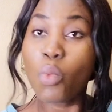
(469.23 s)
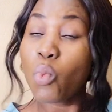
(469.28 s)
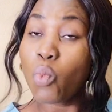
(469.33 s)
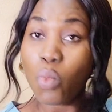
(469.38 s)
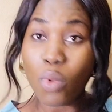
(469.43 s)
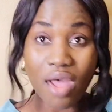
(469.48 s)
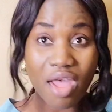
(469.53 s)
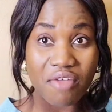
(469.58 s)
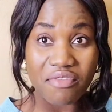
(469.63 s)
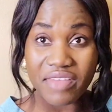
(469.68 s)

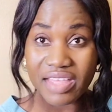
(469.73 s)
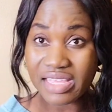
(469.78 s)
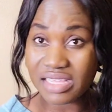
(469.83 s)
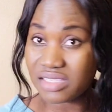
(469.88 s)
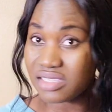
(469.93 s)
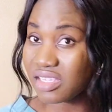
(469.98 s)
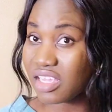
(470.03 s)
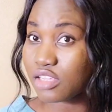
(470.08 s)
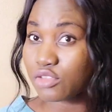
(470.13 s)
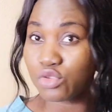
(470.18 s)
Wherever he
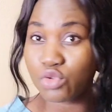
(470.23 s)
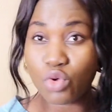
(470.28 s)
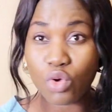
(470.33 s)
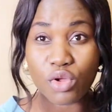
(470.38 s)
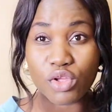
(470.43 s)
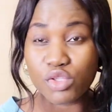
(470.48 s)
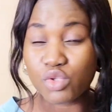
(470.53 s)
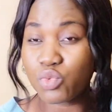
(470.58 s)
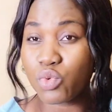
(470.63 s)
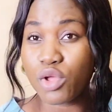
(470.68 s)
says go
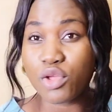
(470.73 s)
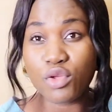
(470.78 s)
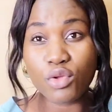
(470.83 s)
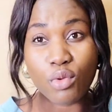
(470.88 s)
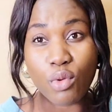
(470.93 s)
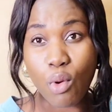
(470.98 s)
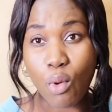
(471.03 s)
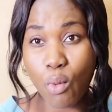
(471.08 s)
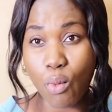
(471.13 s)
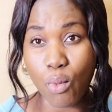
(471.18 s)
is where you
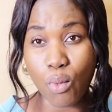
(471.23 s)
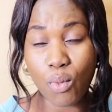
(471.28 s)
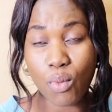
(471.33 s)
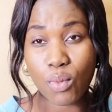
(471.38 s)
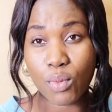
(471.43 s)
go.